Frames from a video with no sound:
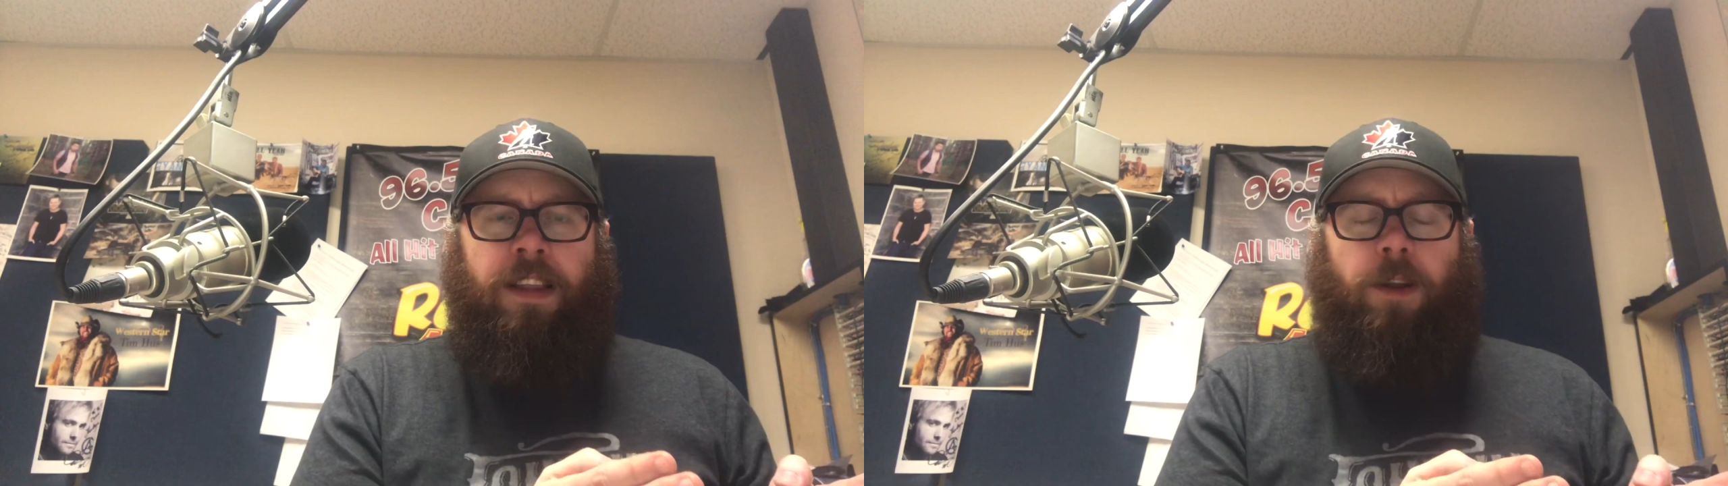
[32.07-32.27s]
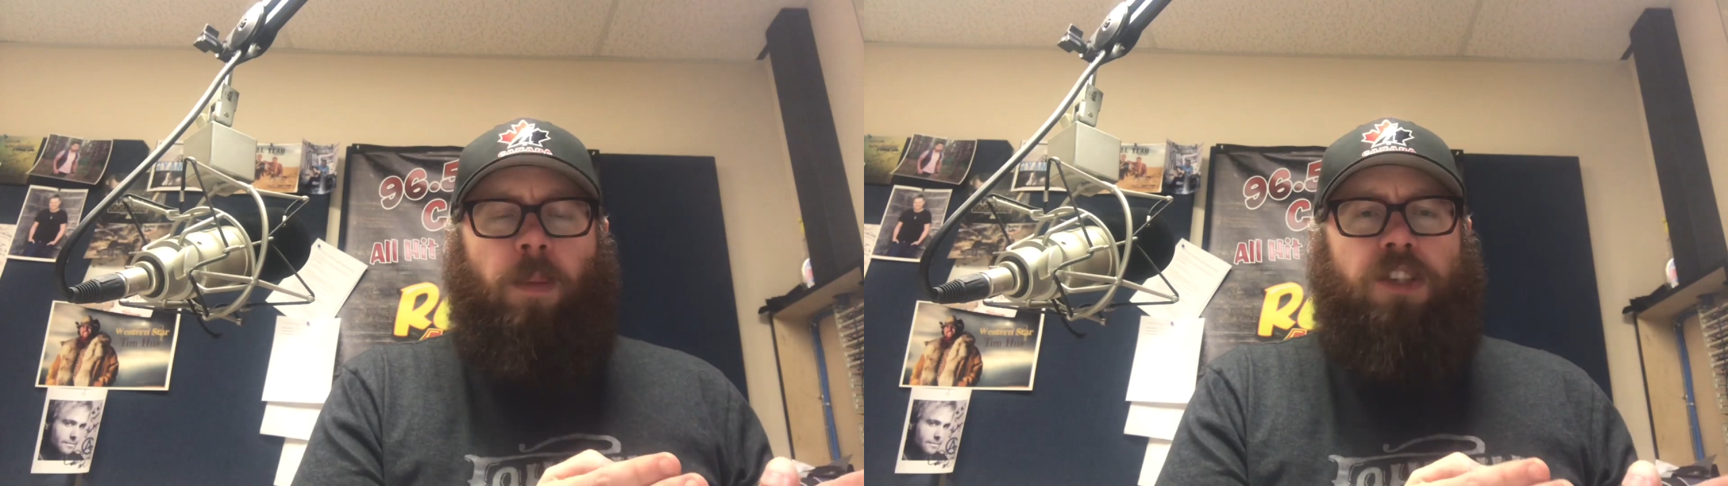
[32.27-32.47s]

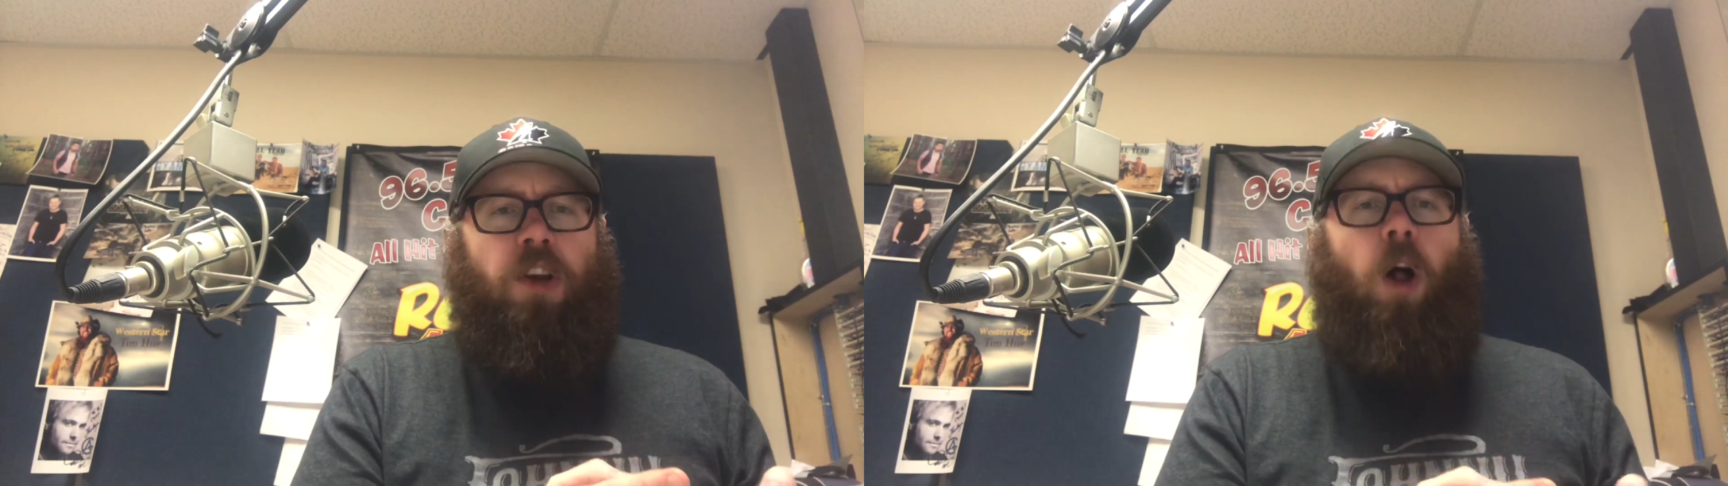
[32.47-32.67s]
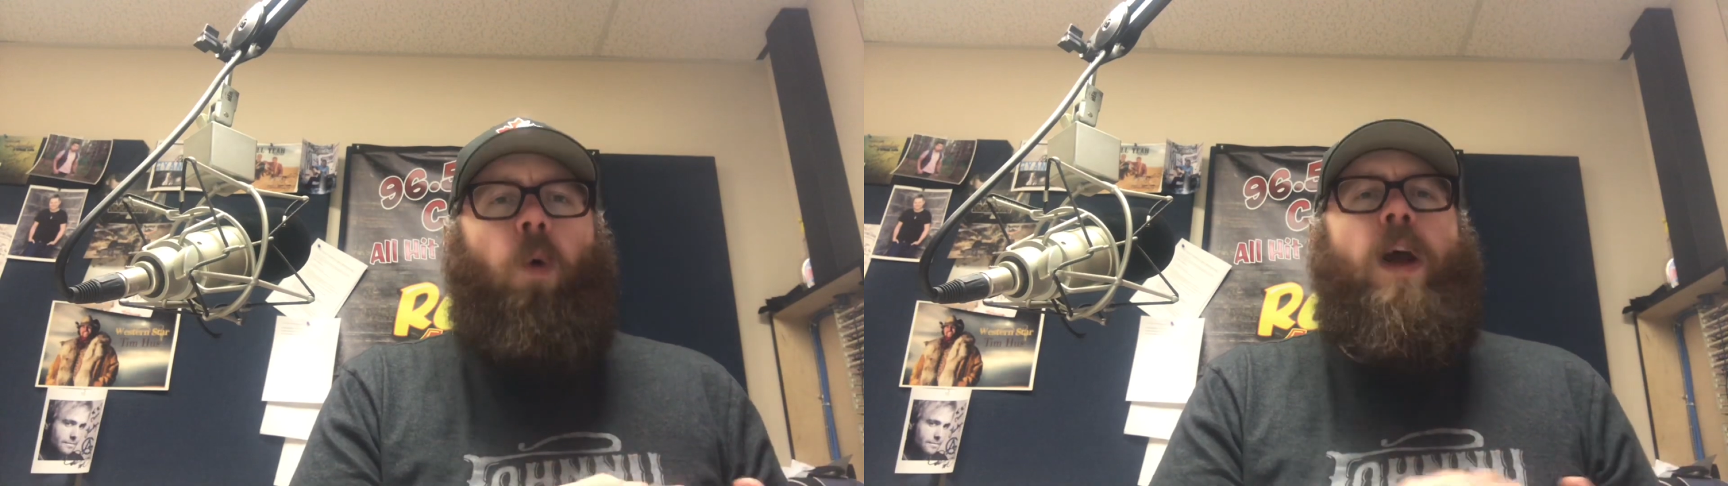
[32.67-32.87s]
there must
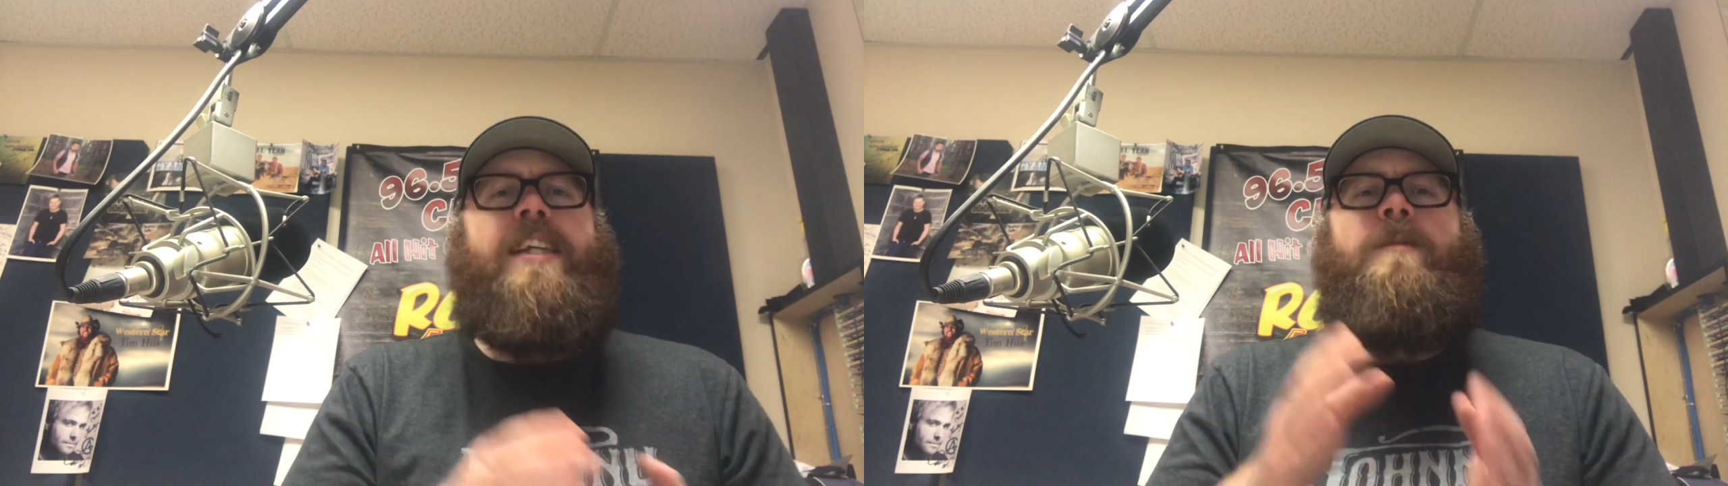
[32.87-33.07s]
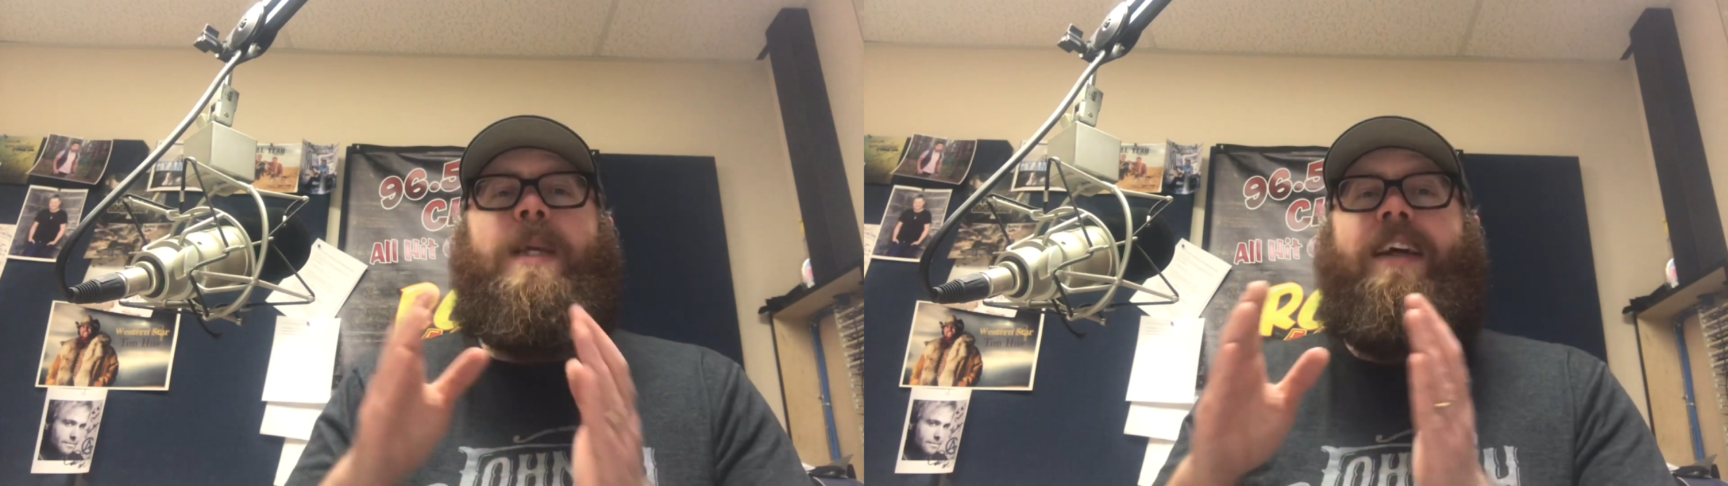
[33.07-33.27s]

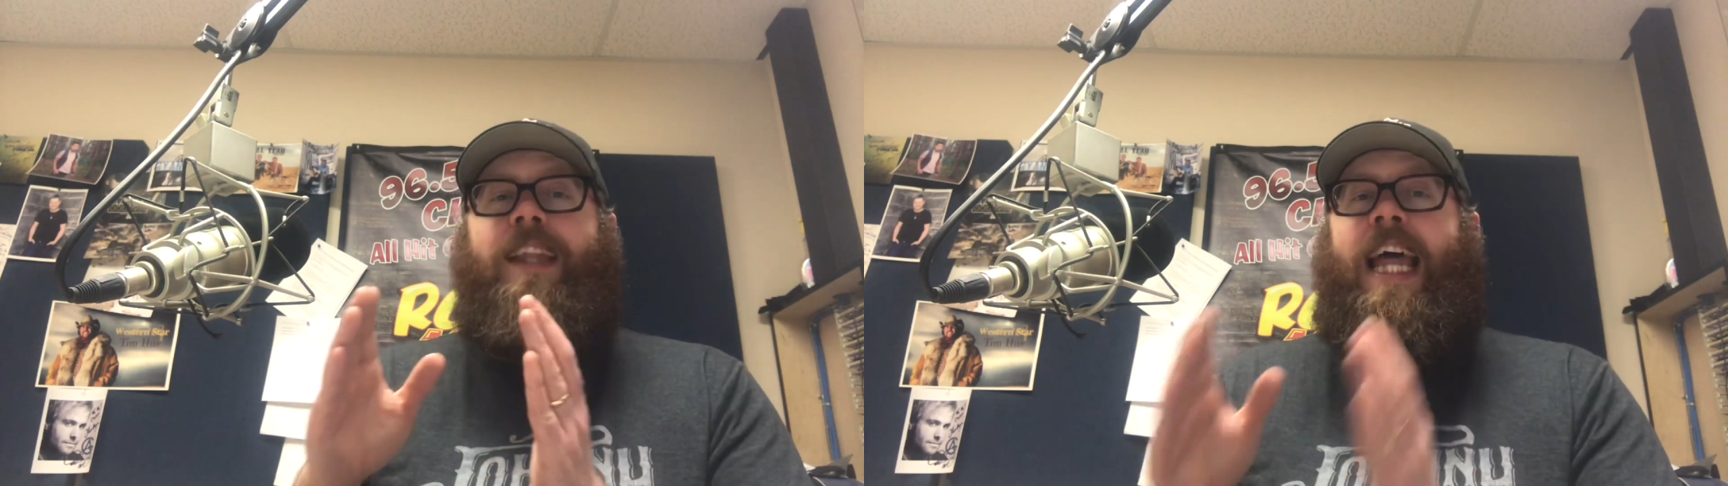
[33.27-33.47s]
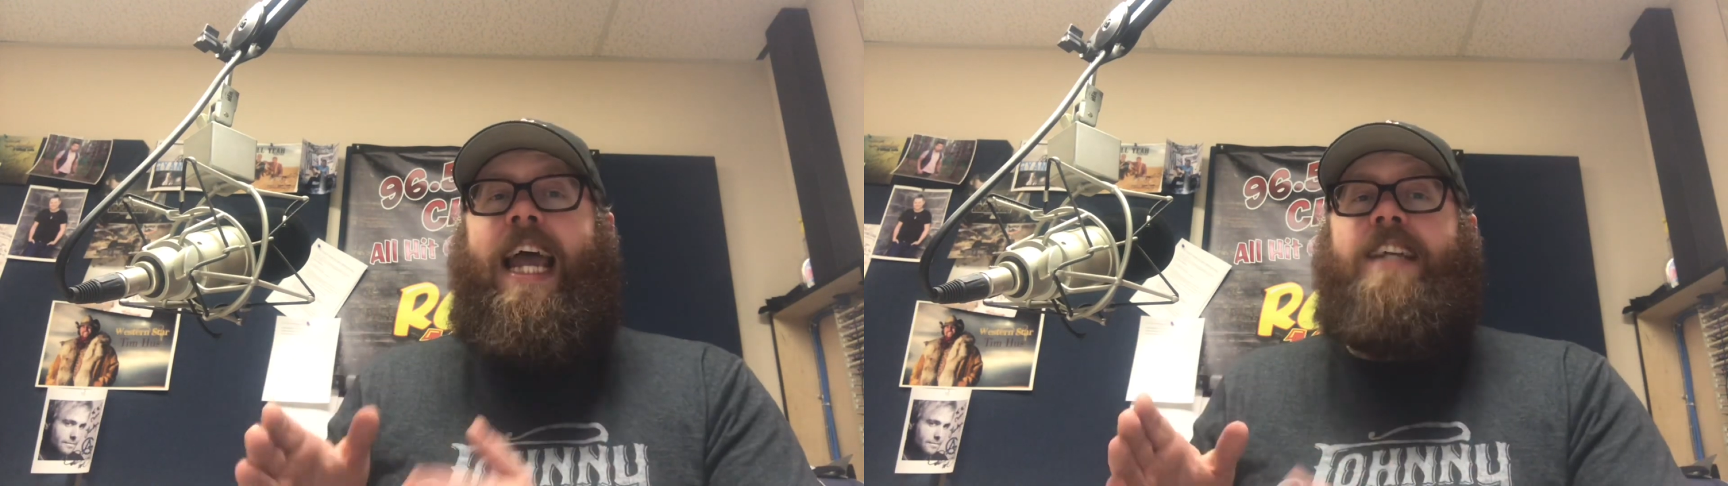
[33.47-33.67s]
always be a
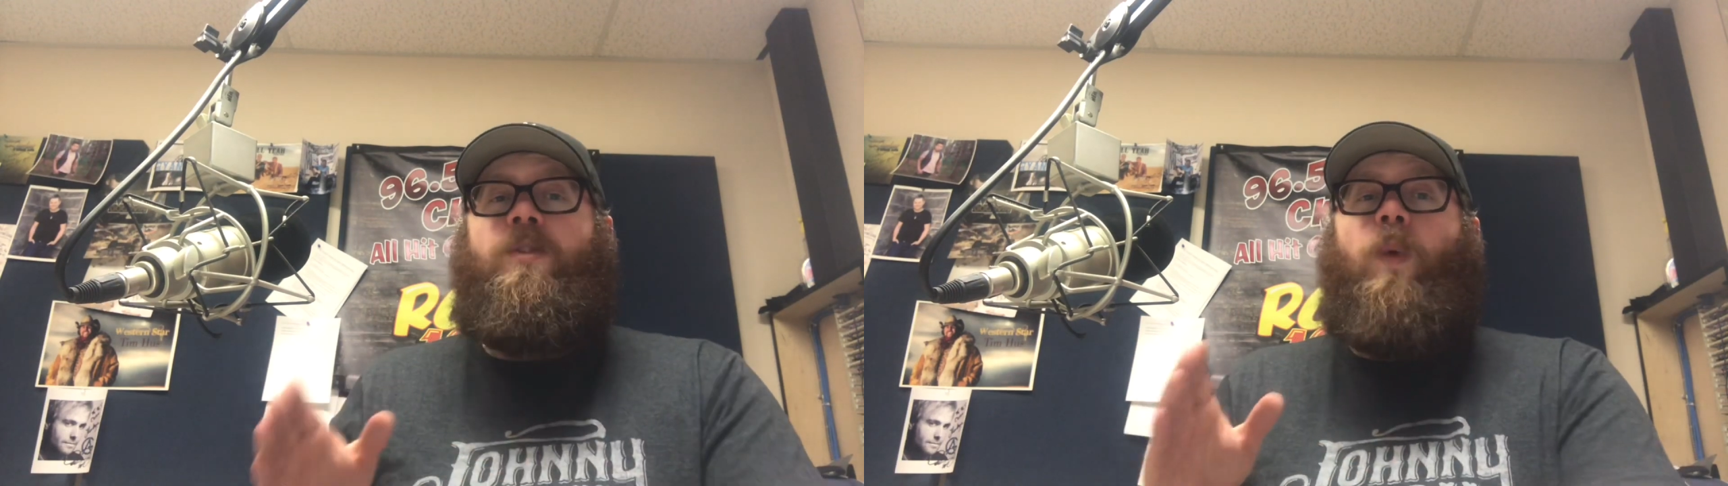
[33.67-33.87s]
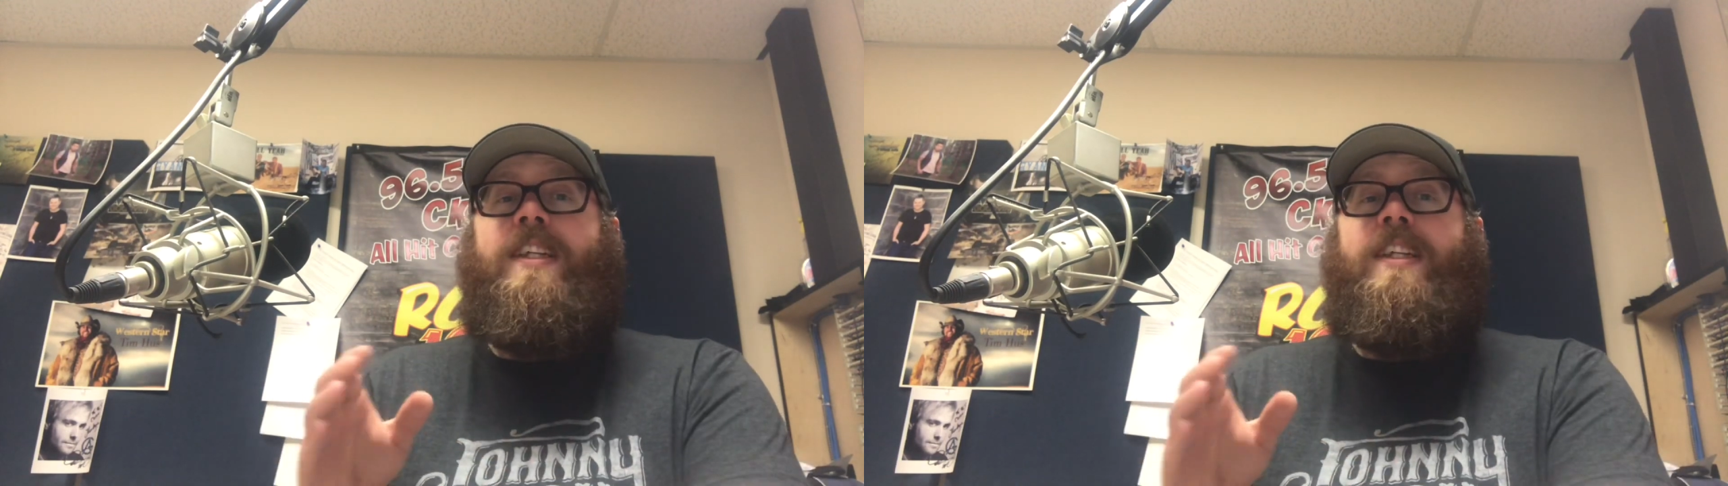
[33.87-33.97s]
last.